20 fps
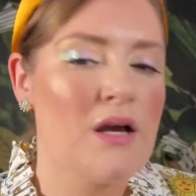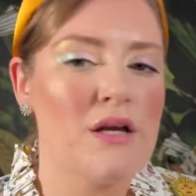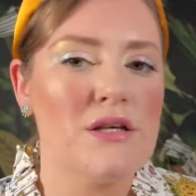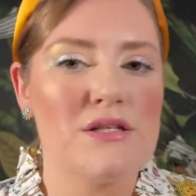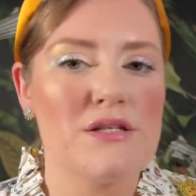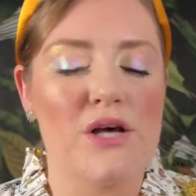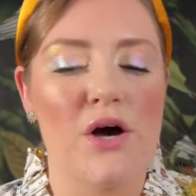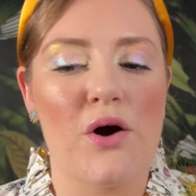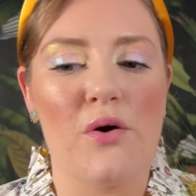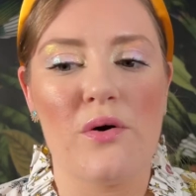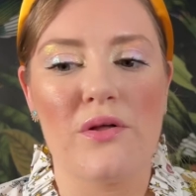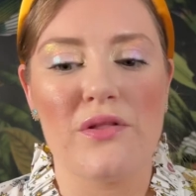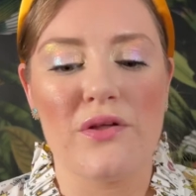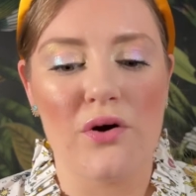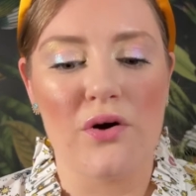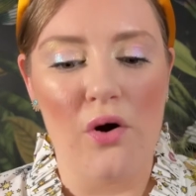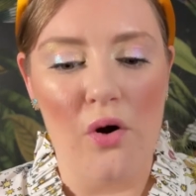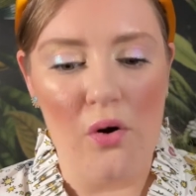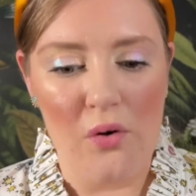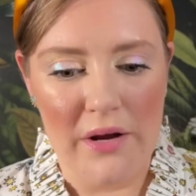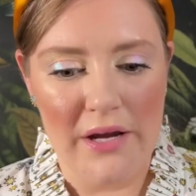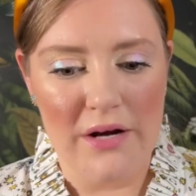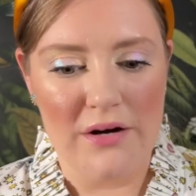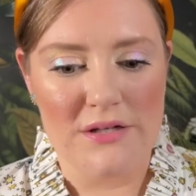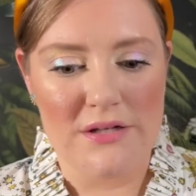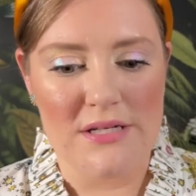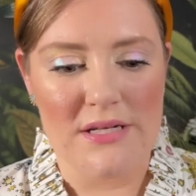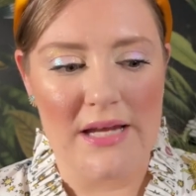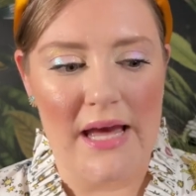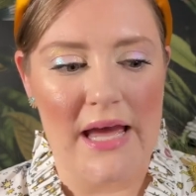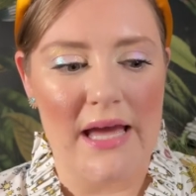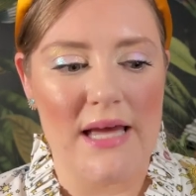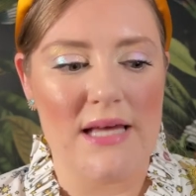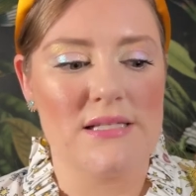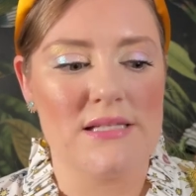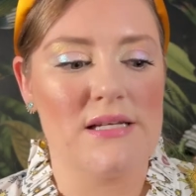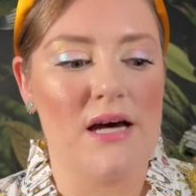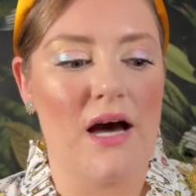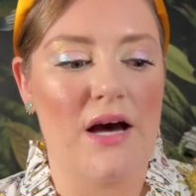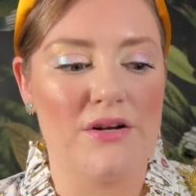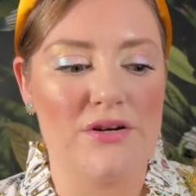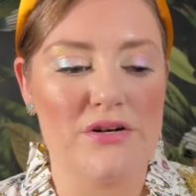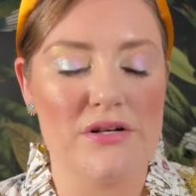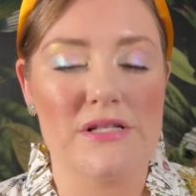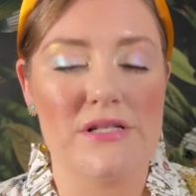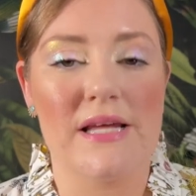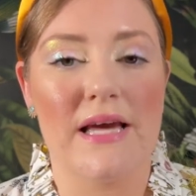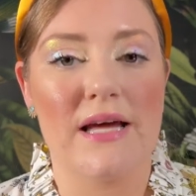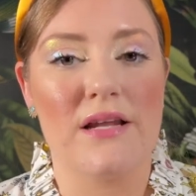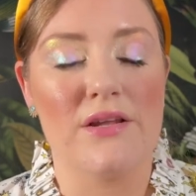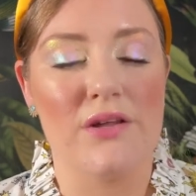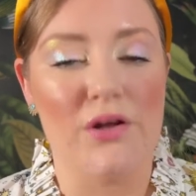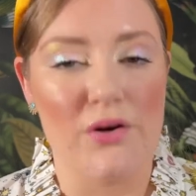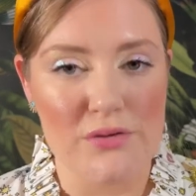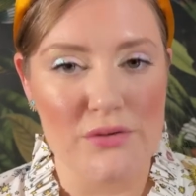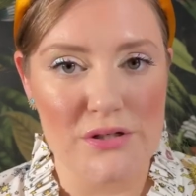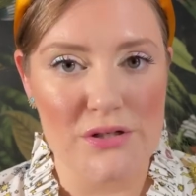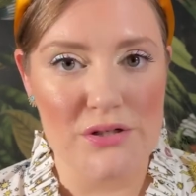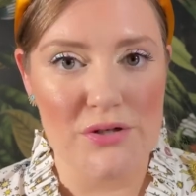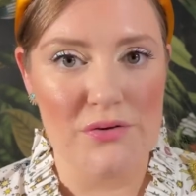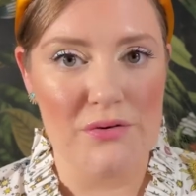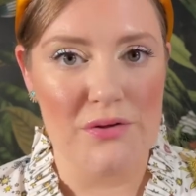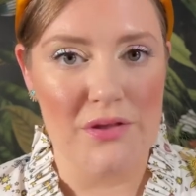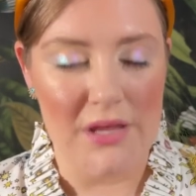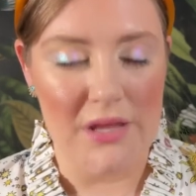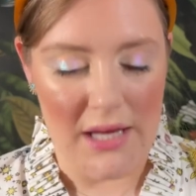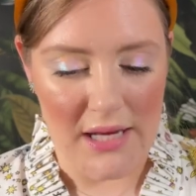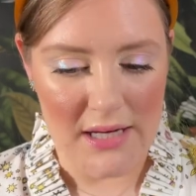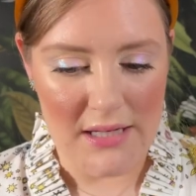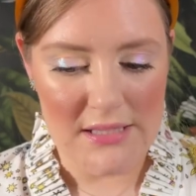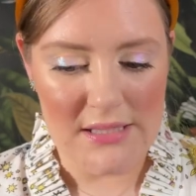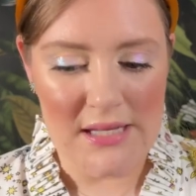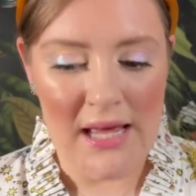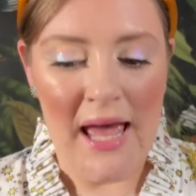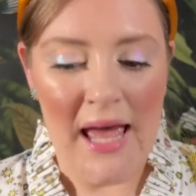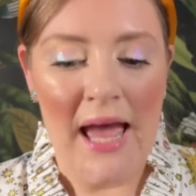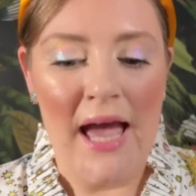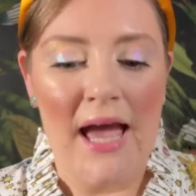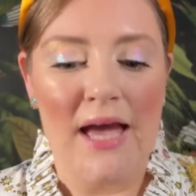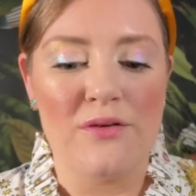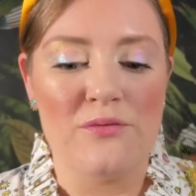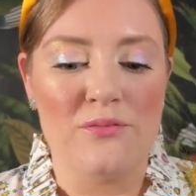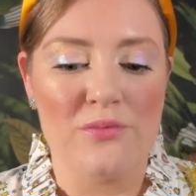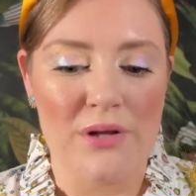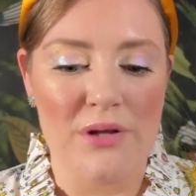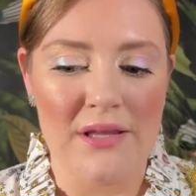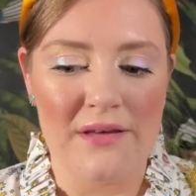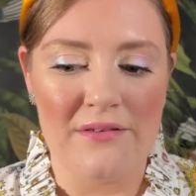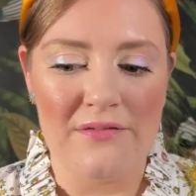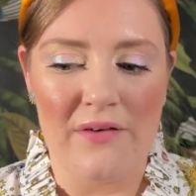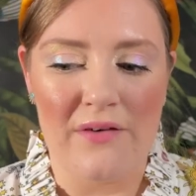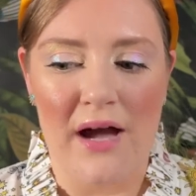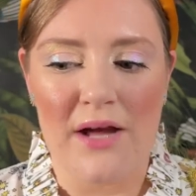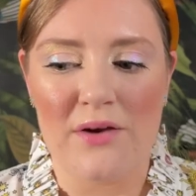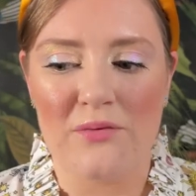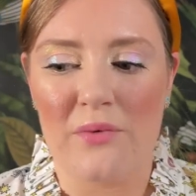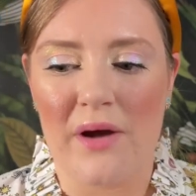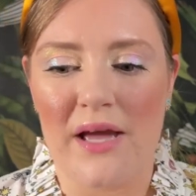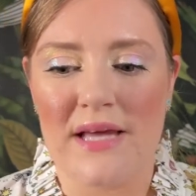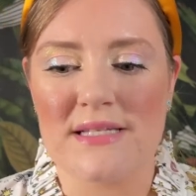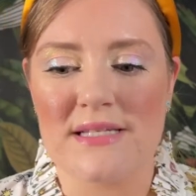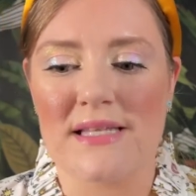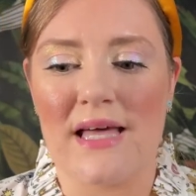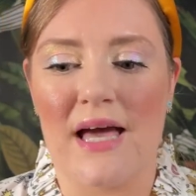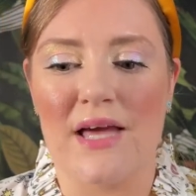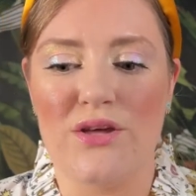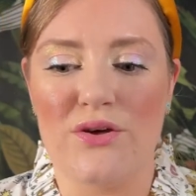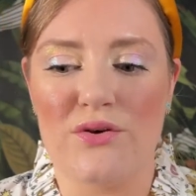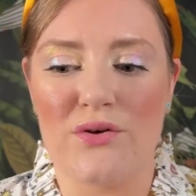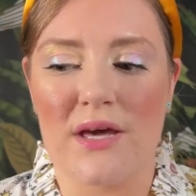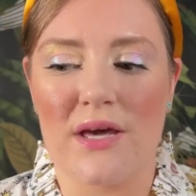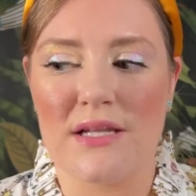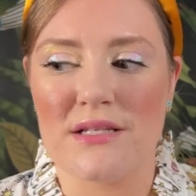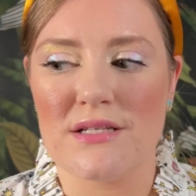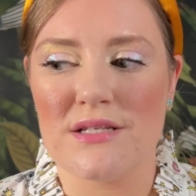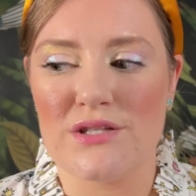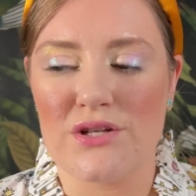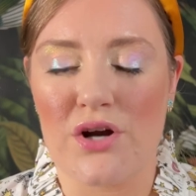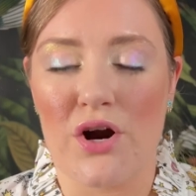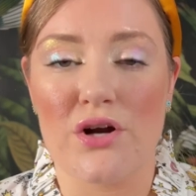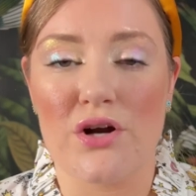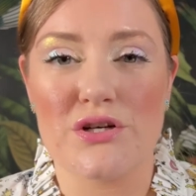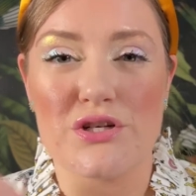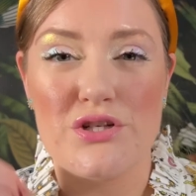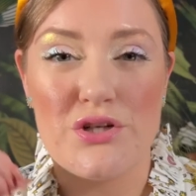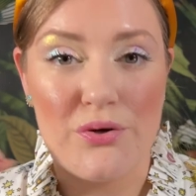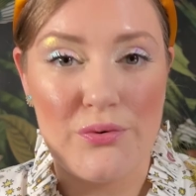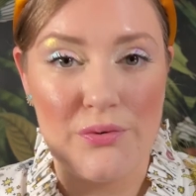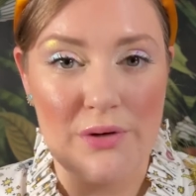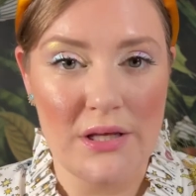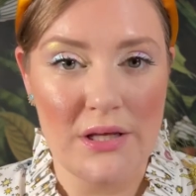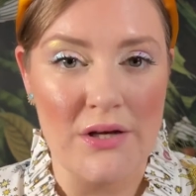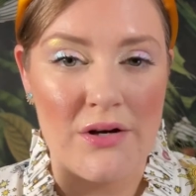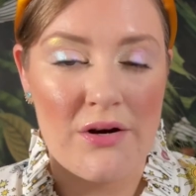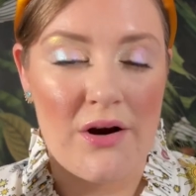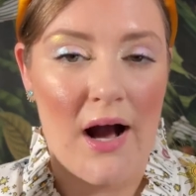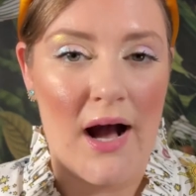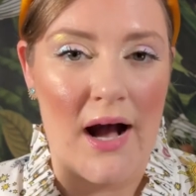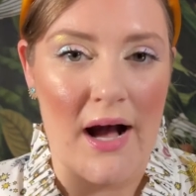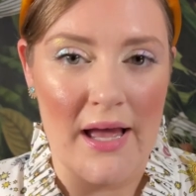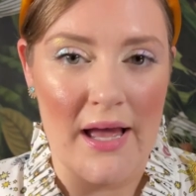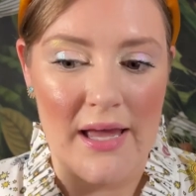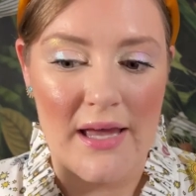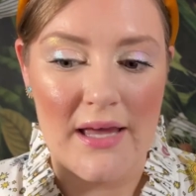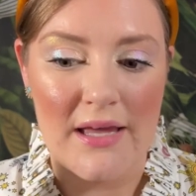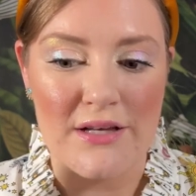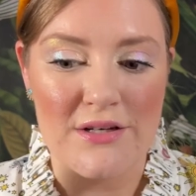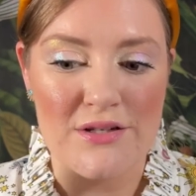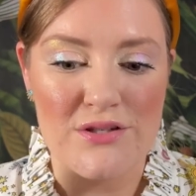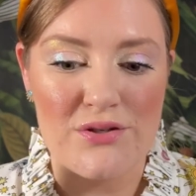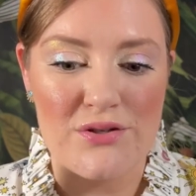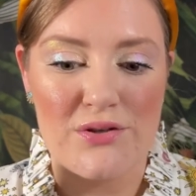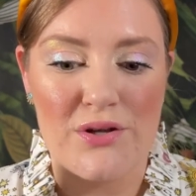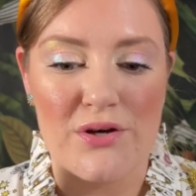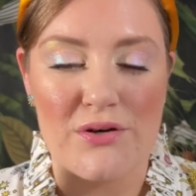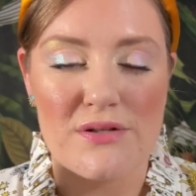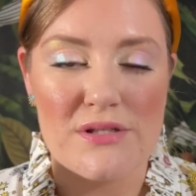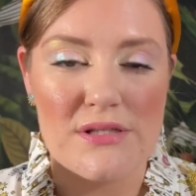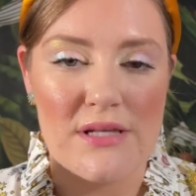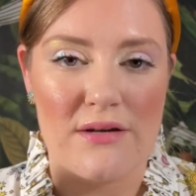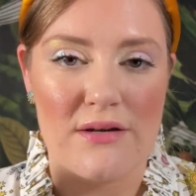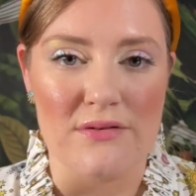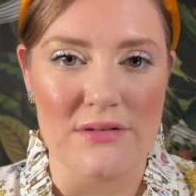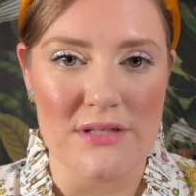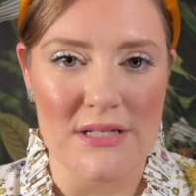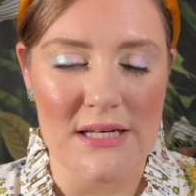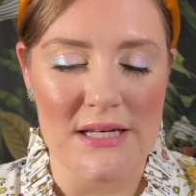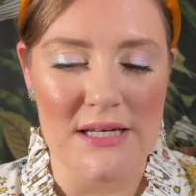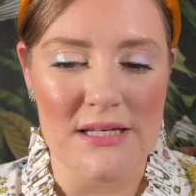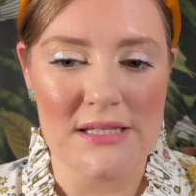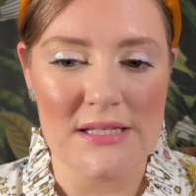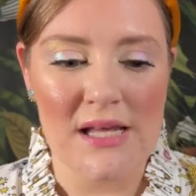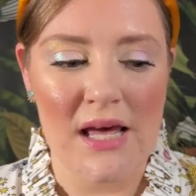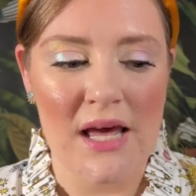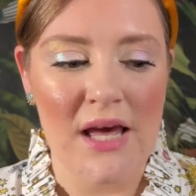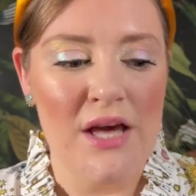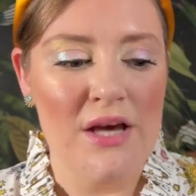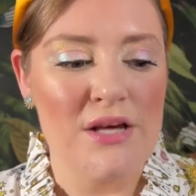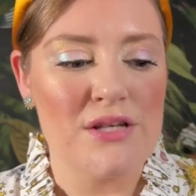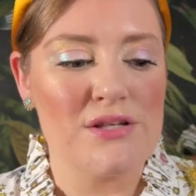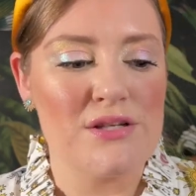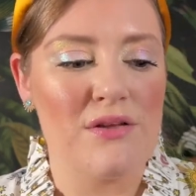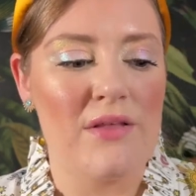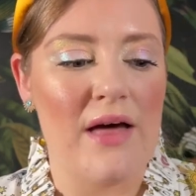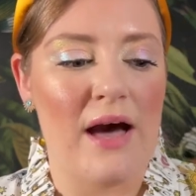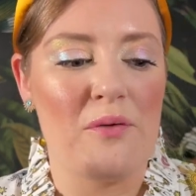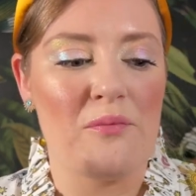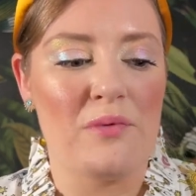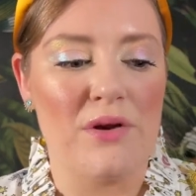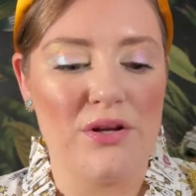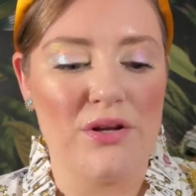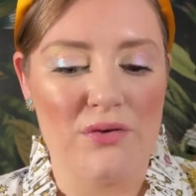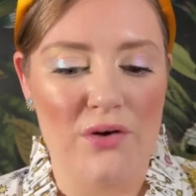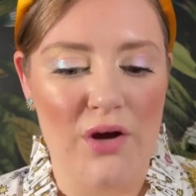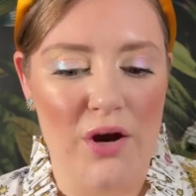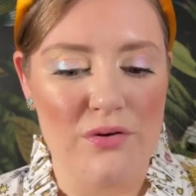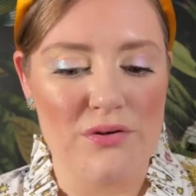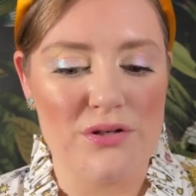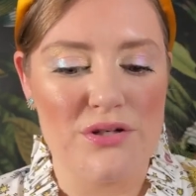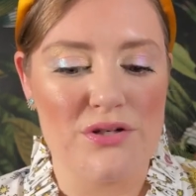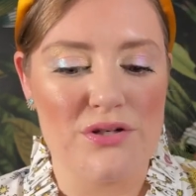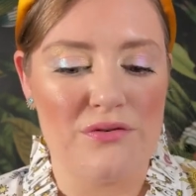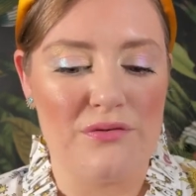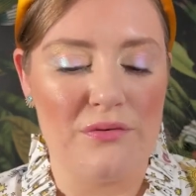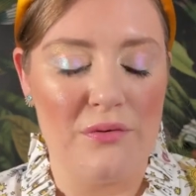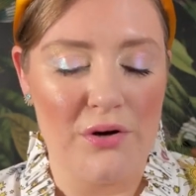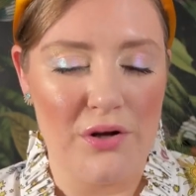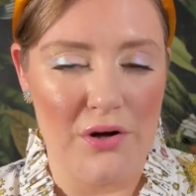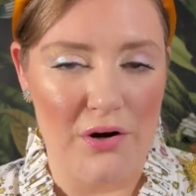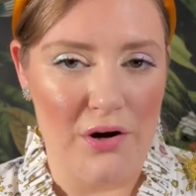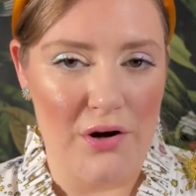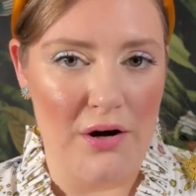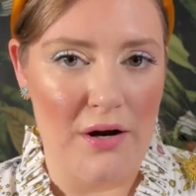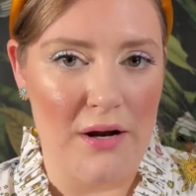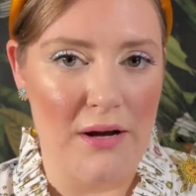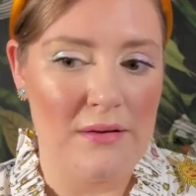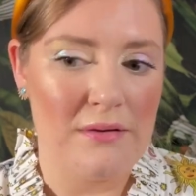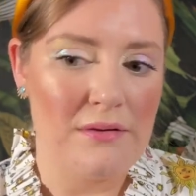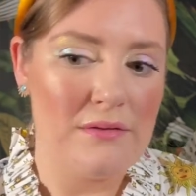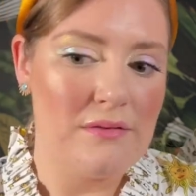So, the goal here today is to understand those two things and really find ways that you can start tuning your eye into those subtleties so that when you go to do your